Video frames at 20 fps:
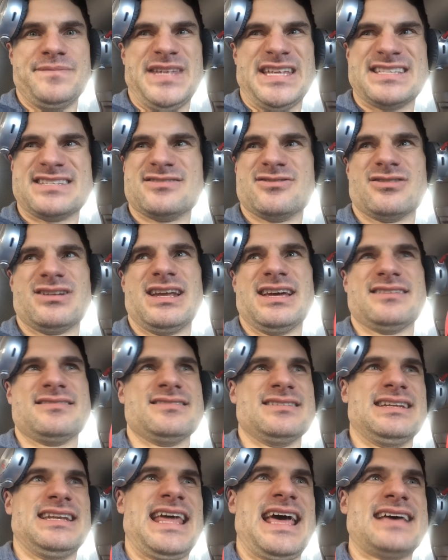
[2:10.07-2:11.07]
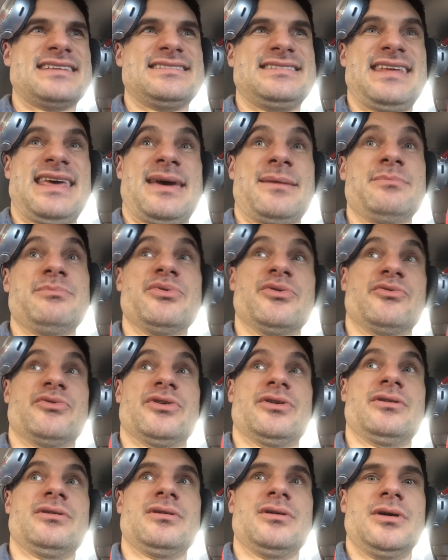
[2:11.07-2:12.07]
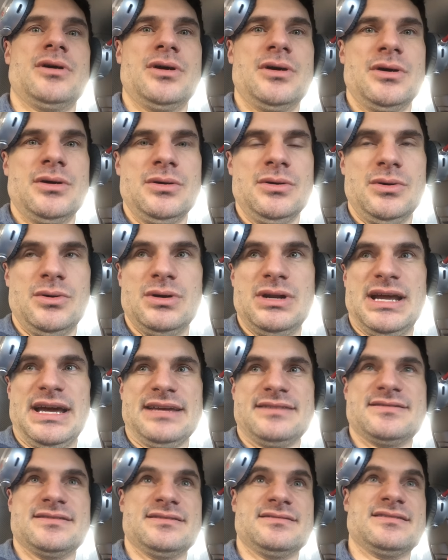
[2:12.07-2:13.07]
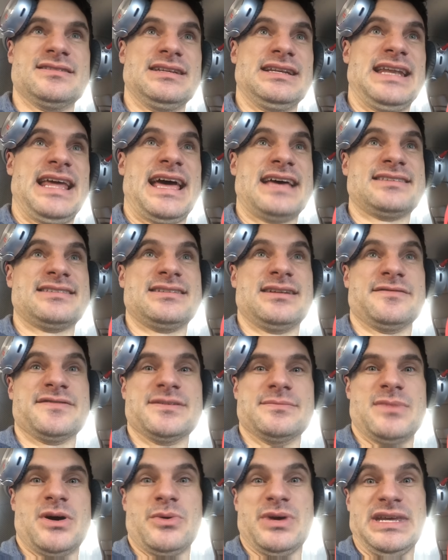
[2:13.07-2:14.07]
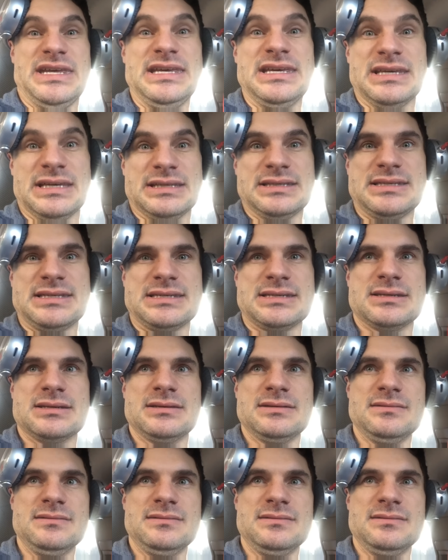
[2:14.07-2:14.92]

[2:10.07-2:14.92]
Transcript: It's not like the last emperor or like the last of the Mohicans.